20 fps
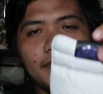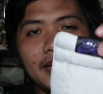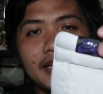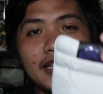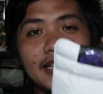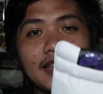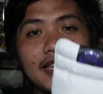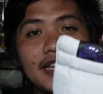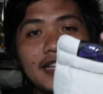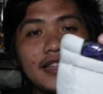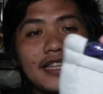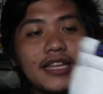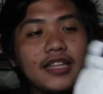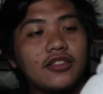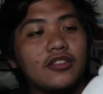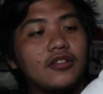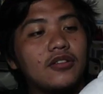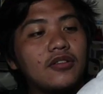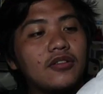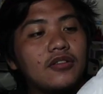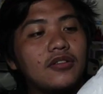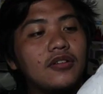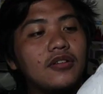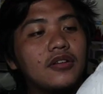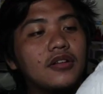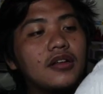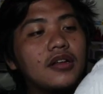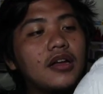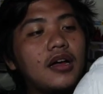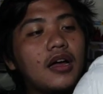Pagdating dito,
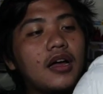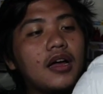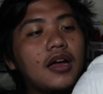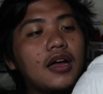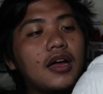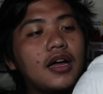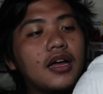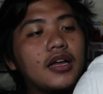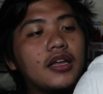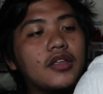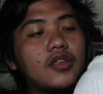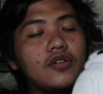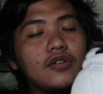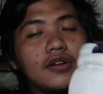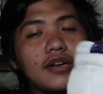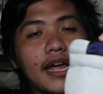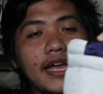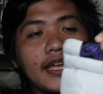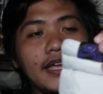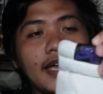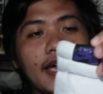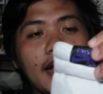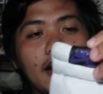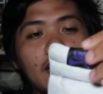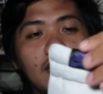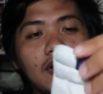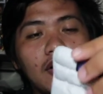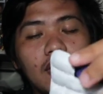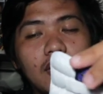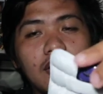yung Nike
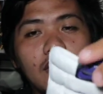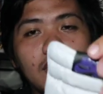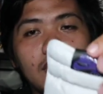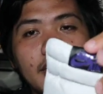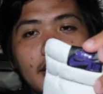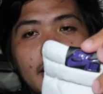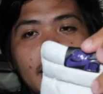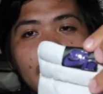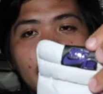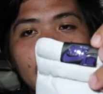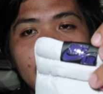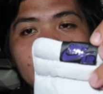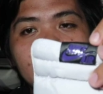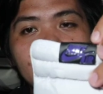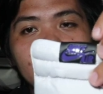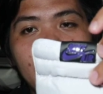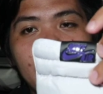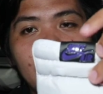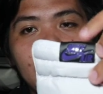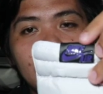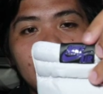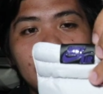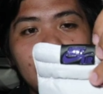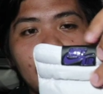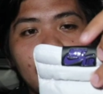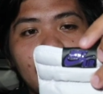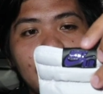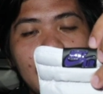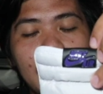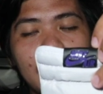Air logo here is made out
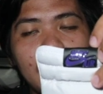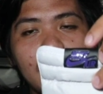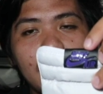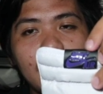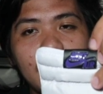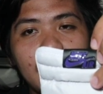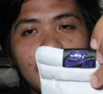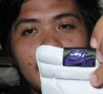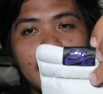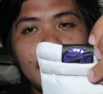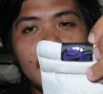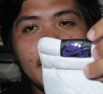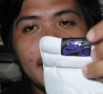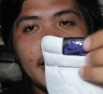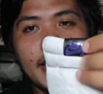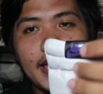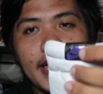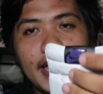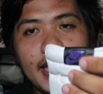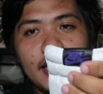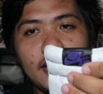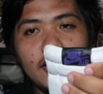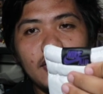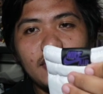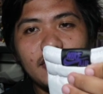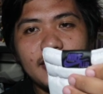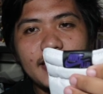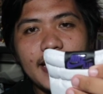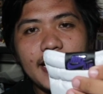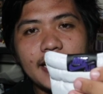of leather. And
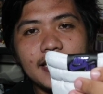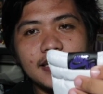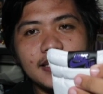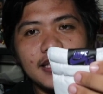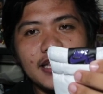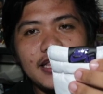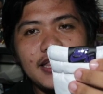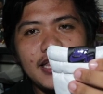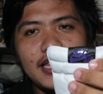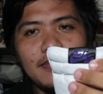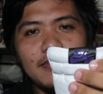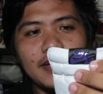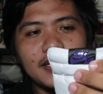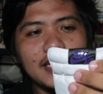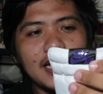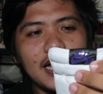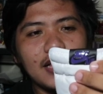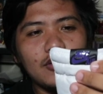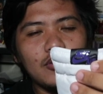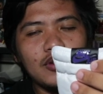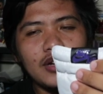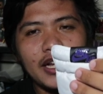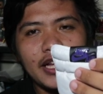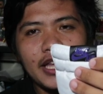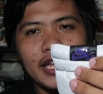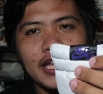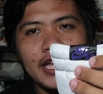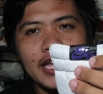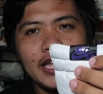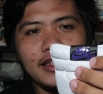yung text, hindi masyadong
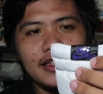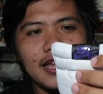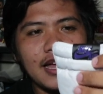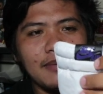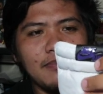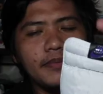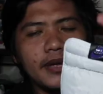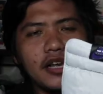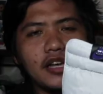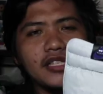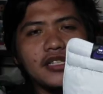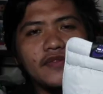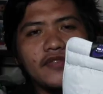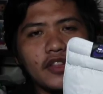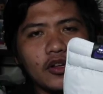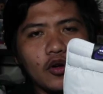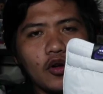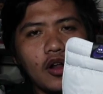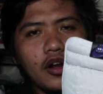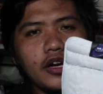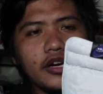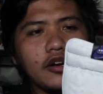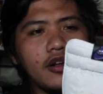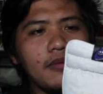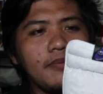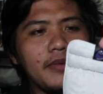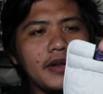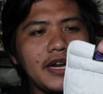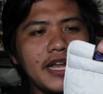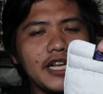nakikita because of the color
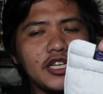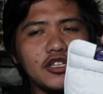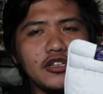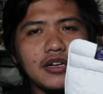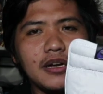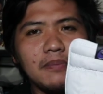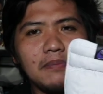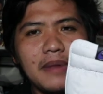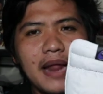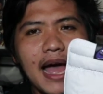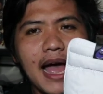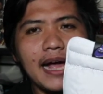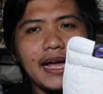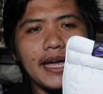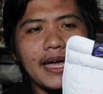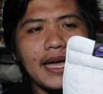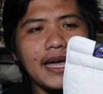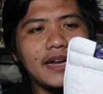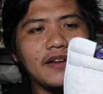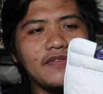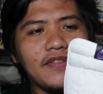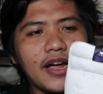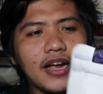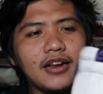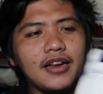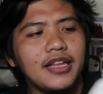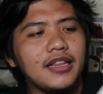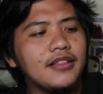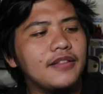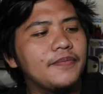combination na black and
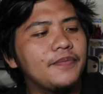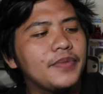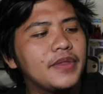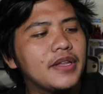violet.